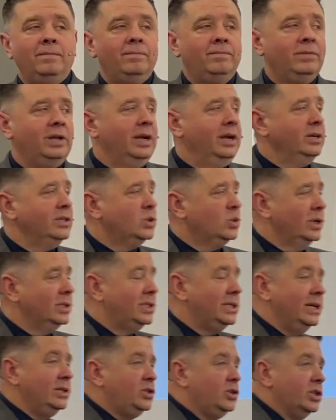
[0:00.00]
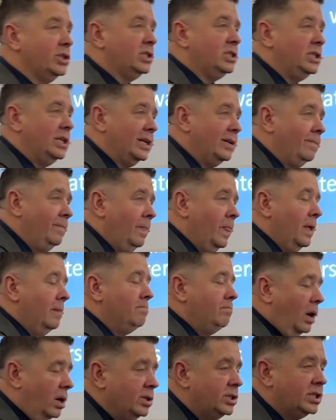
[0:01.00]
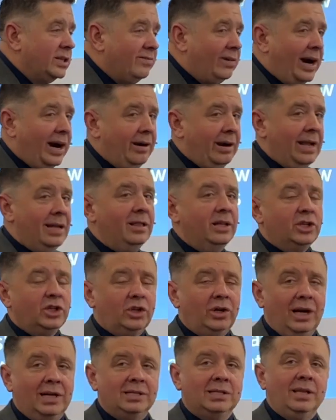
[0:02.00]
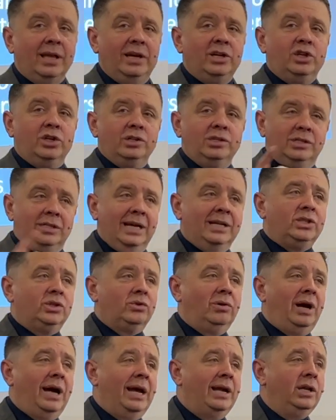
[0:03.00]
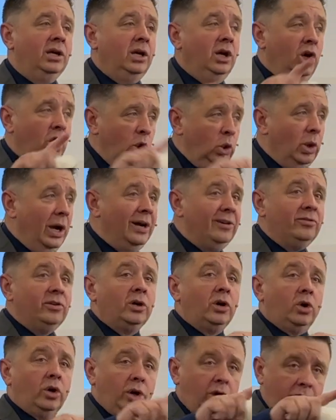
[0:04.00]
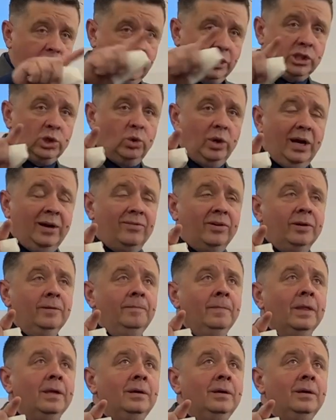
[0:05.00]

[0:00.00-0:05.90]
Now, here's what's interesting. Most of our English translations, that's right, whoever or whosoever.